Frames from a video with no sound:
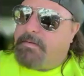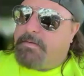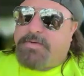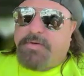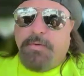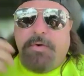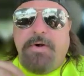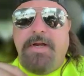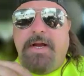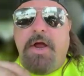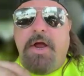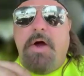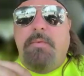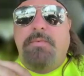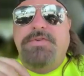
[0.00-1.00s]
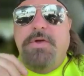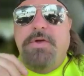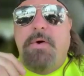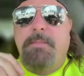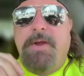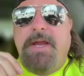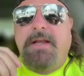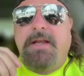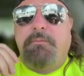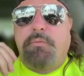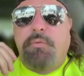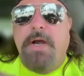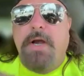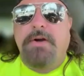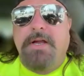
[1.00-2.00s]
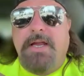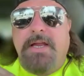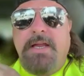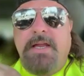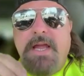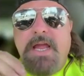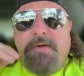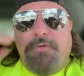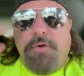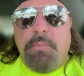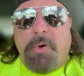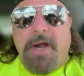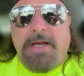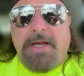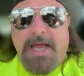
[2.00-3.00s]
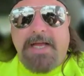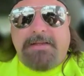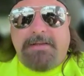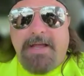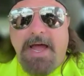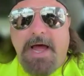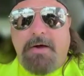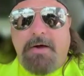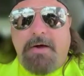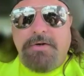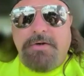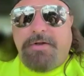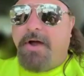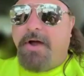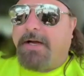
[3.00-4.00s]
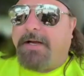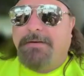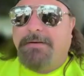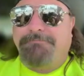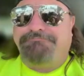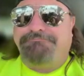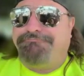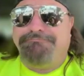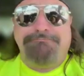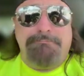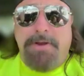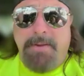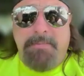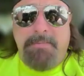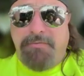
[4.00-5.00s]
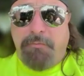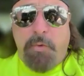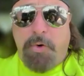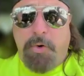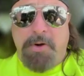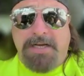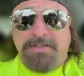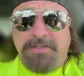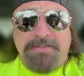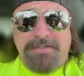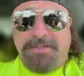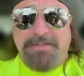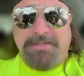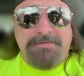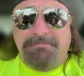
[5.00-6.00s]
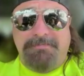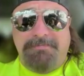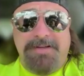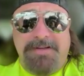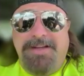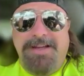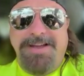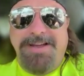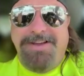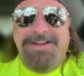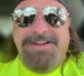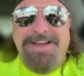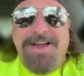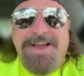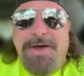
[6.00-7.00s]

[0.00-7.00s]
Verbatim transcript: So there you go. So I mean, really, if you break that down, you're talking maybe four bucks a or oh, whatever.